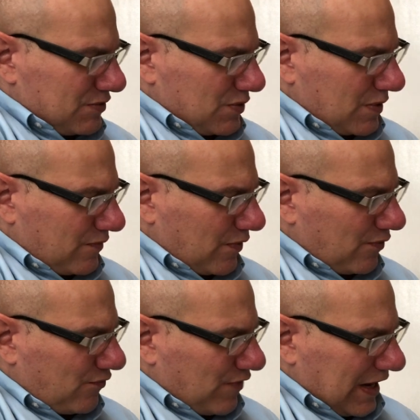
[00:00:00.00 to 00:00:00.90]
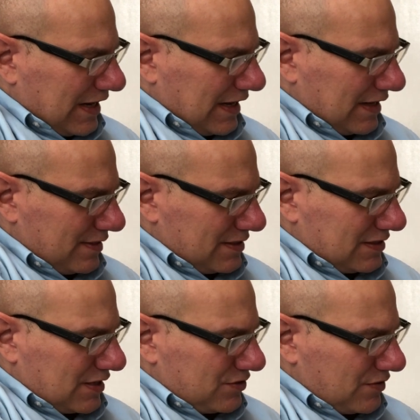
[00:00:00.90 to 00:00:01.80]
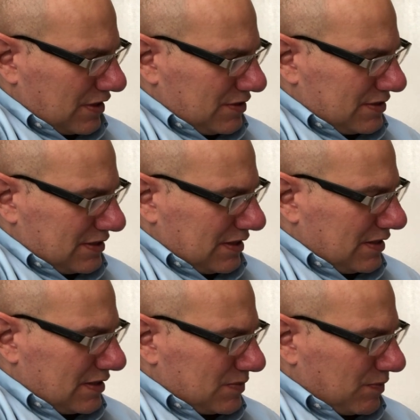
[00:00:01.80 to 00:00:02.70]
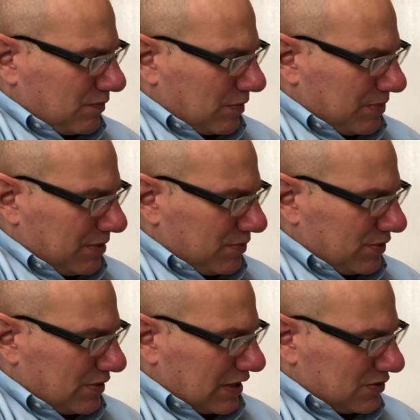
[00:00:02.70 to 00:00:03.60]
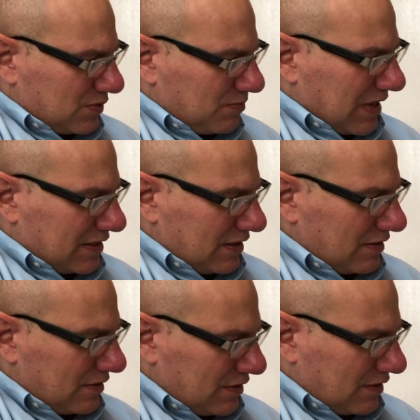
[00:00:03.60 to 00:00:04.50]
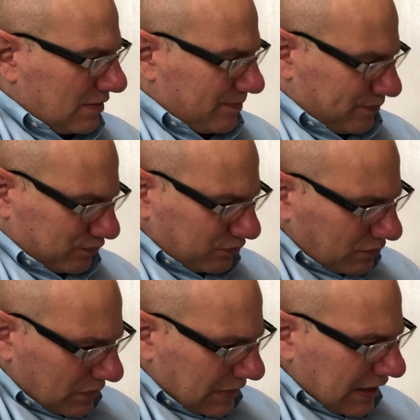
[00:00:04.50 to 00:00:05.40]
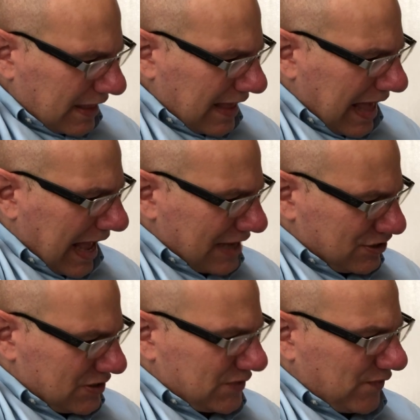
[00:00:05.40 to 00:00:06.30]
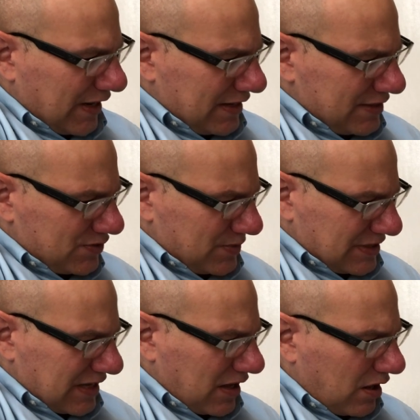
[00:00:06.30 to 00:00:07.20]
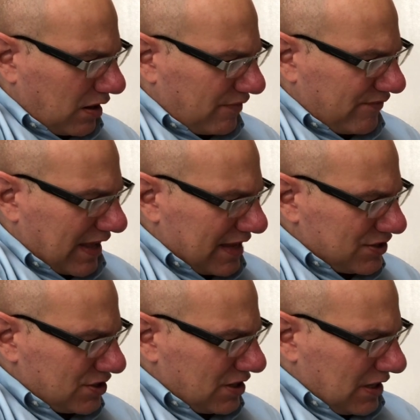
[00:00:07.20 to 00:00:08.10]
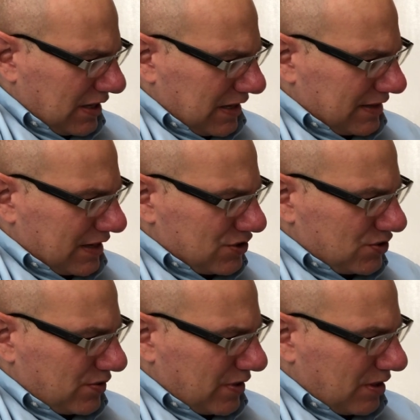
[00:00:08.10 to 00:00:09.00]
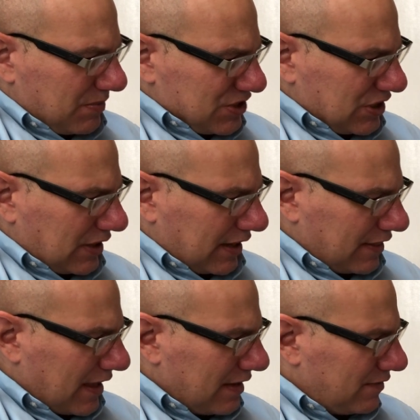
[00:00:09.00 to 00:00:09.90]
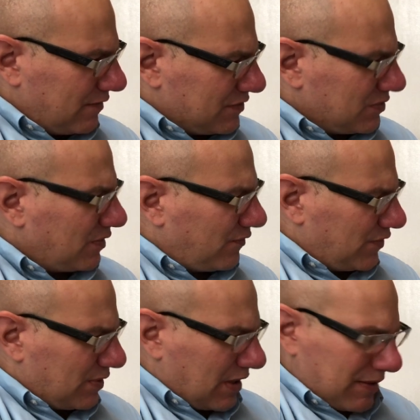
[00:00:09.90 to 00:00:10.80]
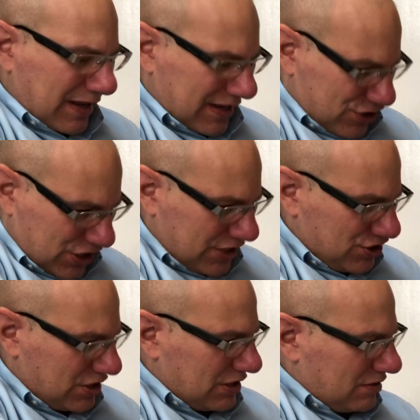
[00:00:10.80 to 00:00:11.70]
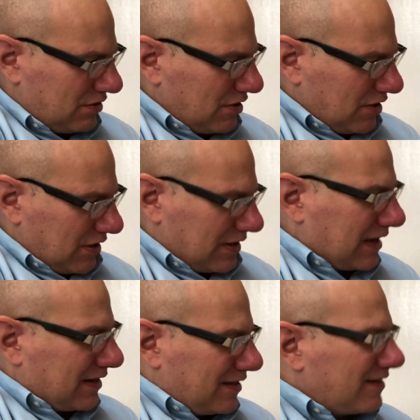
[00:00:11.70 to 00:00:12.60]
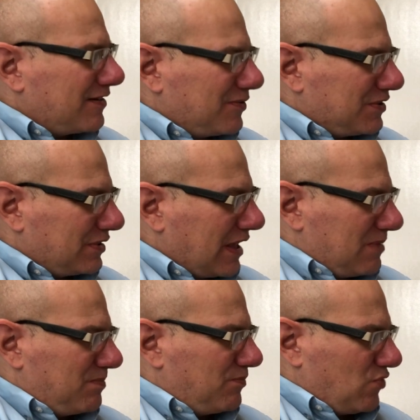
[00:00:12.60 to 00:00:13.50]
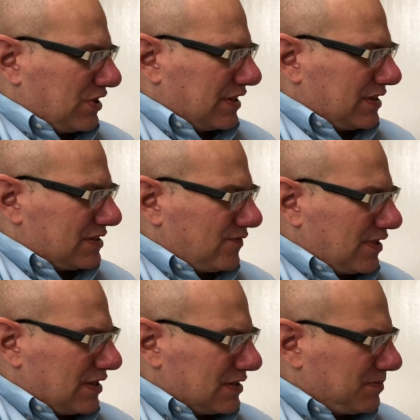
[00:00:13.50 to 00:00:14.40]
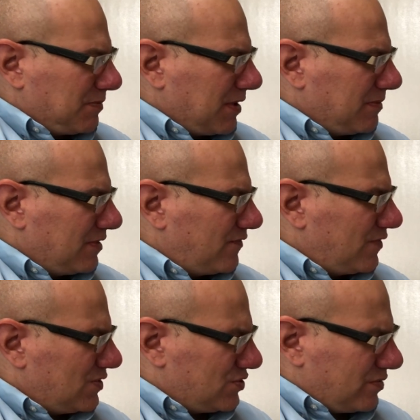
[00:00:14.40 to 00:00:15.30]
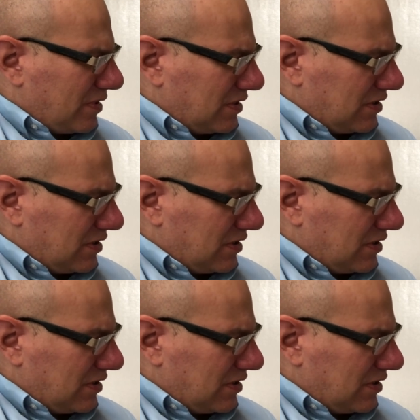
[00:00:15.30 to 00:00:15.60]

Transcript: going for fading in the center that you see this when people like sort of make the hatches fade it so it's not all thatch. Not sure how much I like that. So I'm not gonna change it. Not gonna delay printing this for this, but maybe in the future